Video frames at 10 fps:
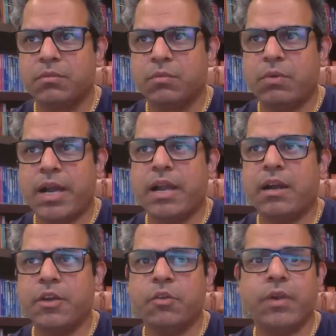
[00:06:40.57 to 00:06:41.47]
Why
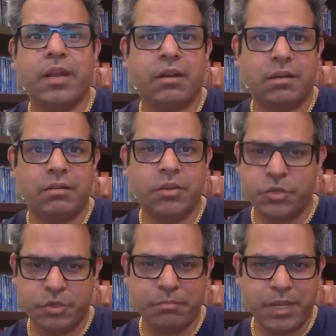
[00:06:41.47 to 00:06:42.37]
are you here? You
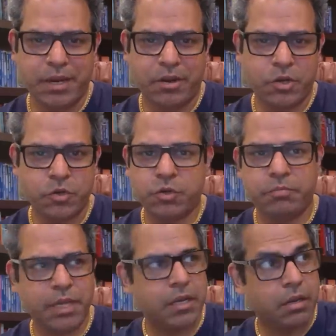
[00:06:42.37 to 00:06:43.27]
shouldn't be here. You
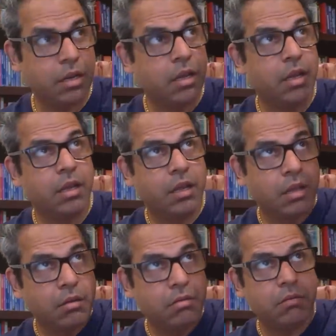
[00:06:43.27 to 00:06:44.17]
should be in
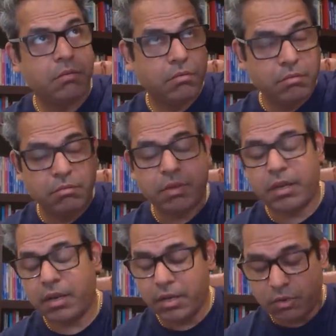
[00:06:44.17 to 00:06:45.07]

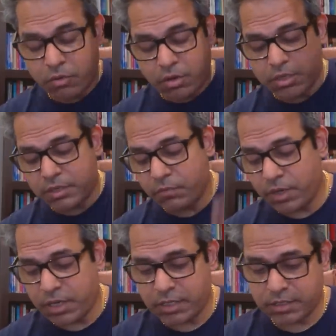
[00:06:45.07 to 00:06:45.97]
Hiranyaloka or
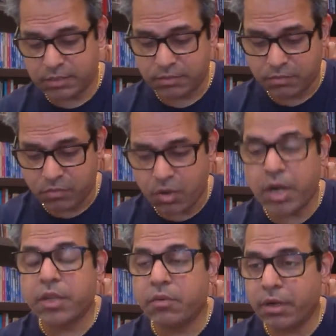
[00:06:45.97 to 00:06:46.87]
somewhere else. Why
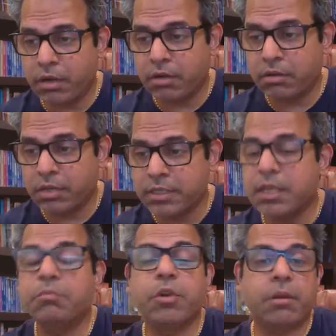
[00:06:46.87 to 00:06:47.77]
are you here? Let's
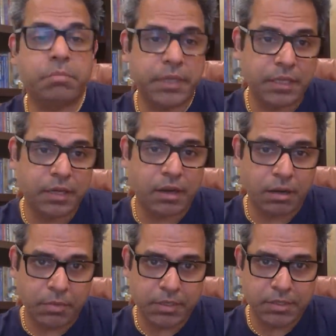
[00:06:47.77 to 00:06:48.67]
help you complete the
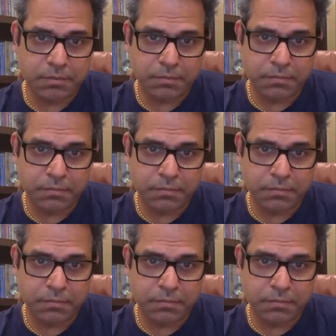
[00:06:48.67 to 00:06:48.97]
karmas.